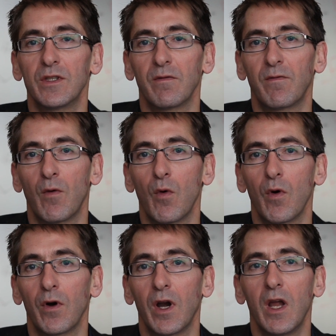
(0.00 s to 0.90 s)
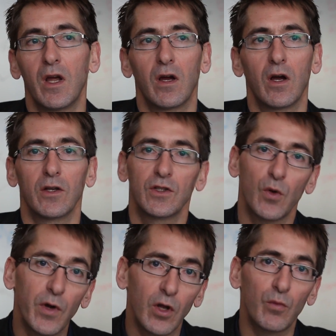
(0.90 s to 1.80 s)
it for uh,
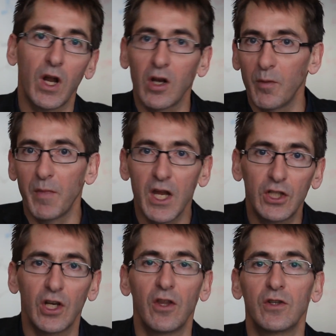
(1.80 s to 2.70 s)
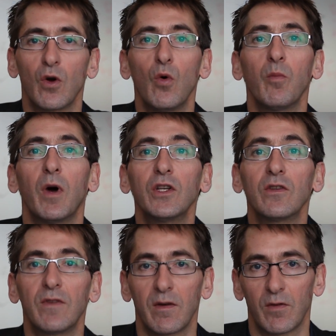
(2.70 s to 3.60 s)
soil reclamation. There's a whole bunch
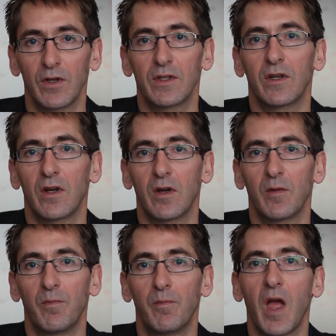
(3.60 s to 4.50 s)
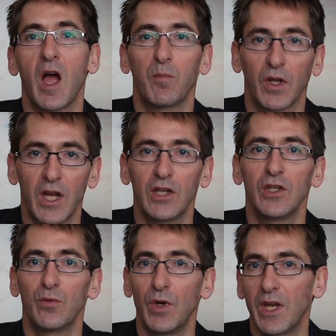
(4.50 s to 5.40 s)
of different uh,
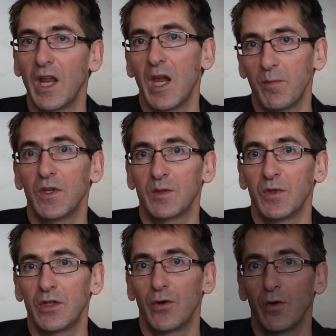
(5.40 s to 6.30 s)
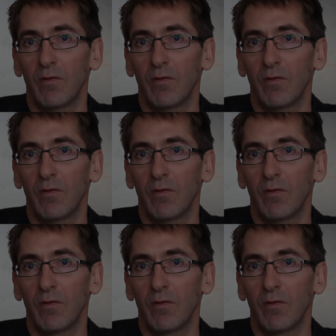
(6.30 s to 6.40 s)
applications we can aim this material